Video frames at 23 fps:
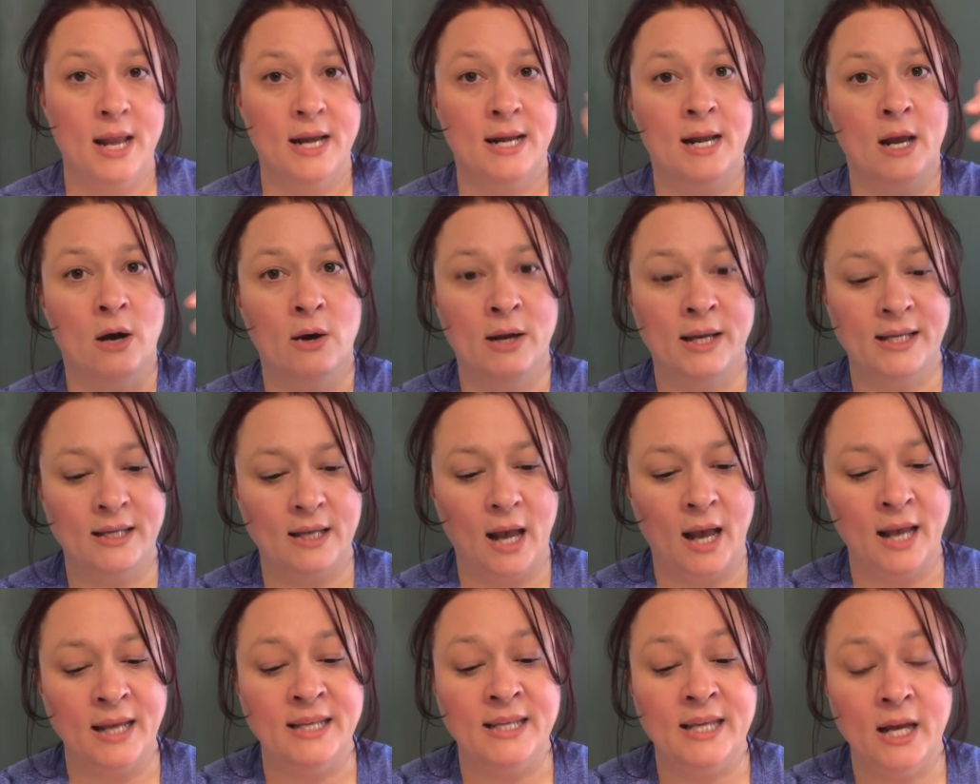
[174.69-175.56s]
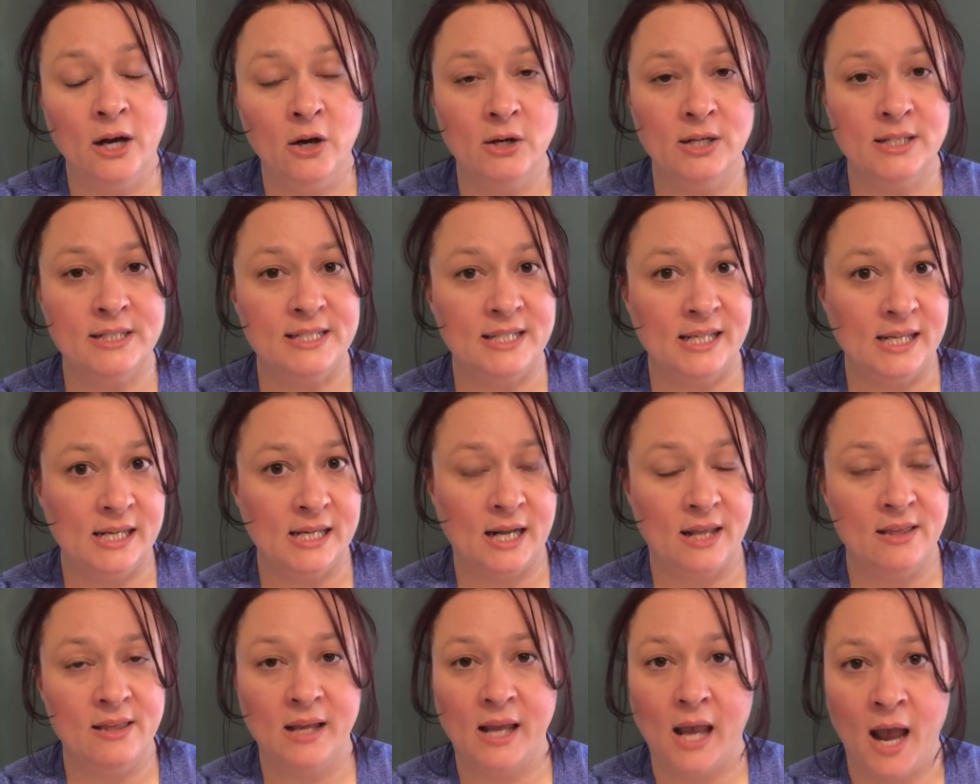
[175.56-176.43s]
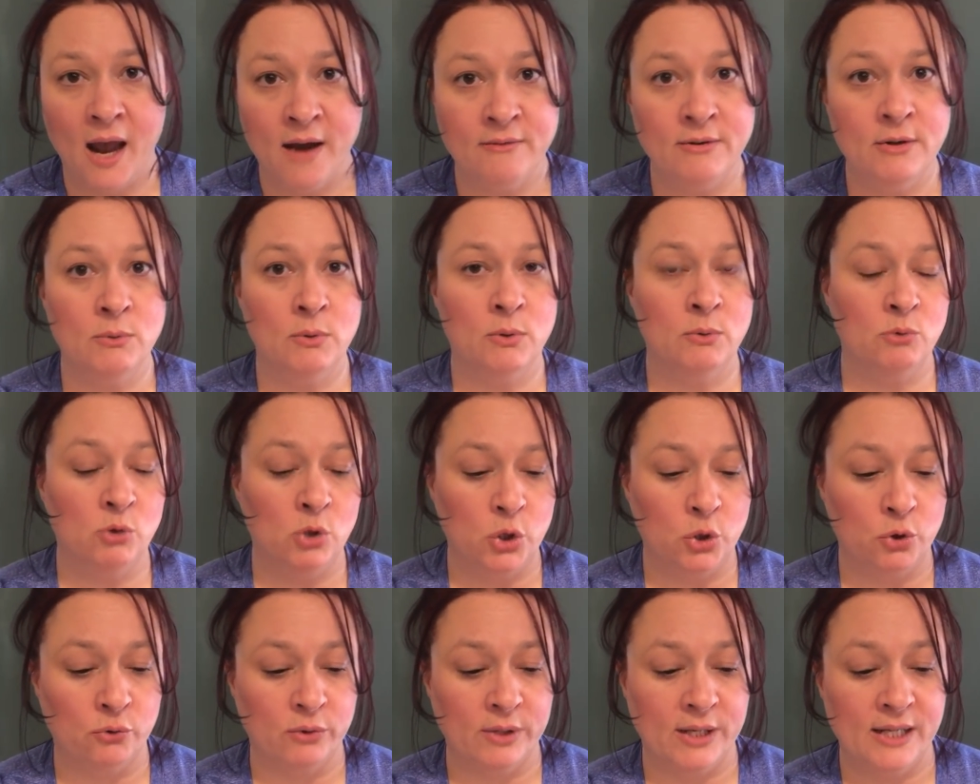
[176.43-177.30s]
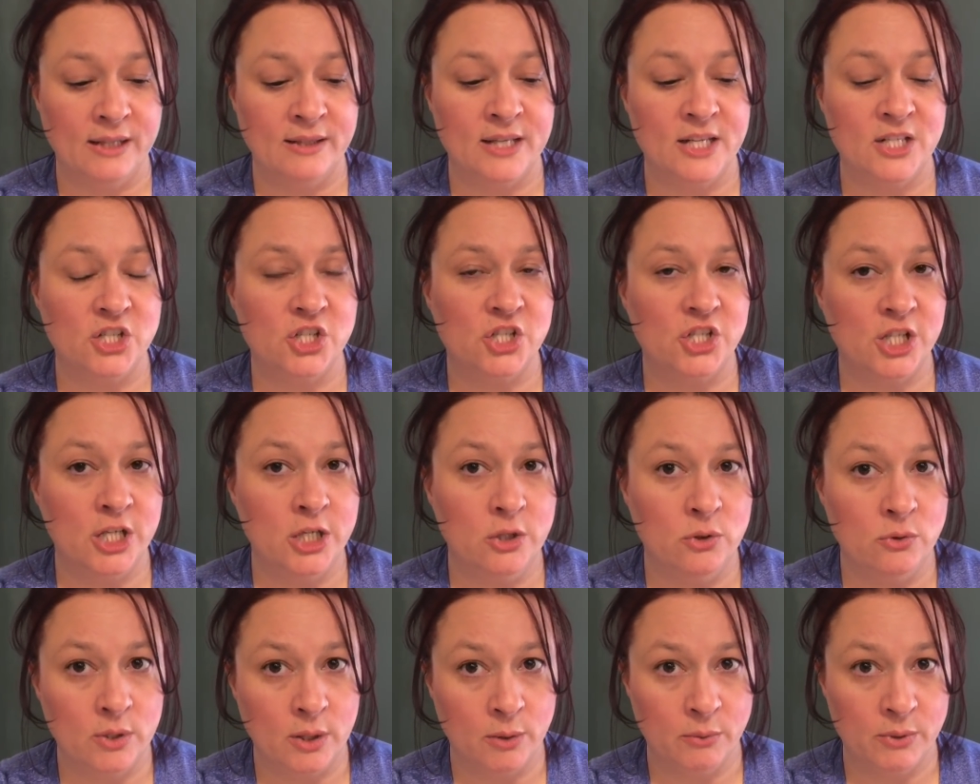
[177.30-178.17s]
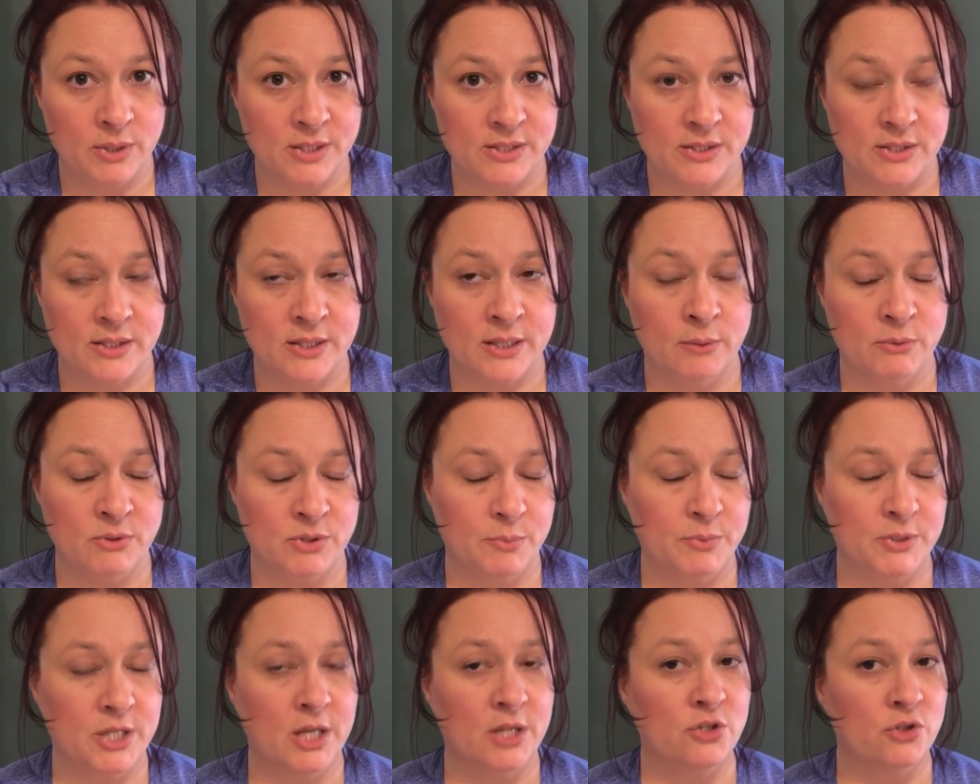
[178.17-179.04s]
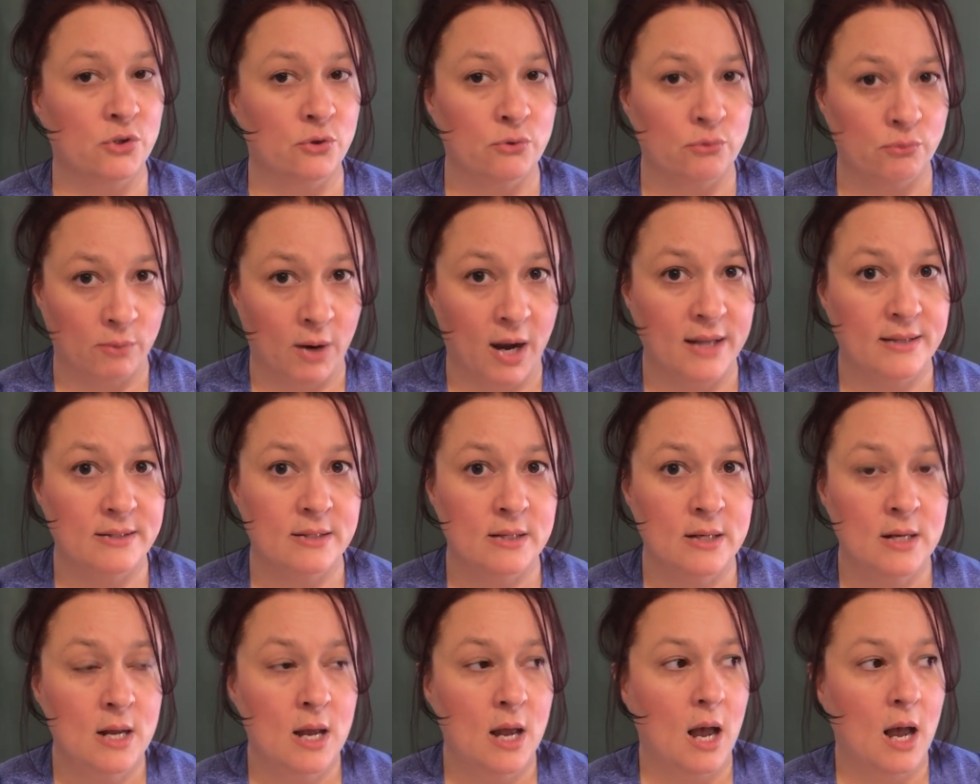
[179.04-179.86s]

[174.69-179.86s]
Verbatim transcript: Now, I, I, guarantee, and I think everyone will agree, that she knew there was there was a potential threat.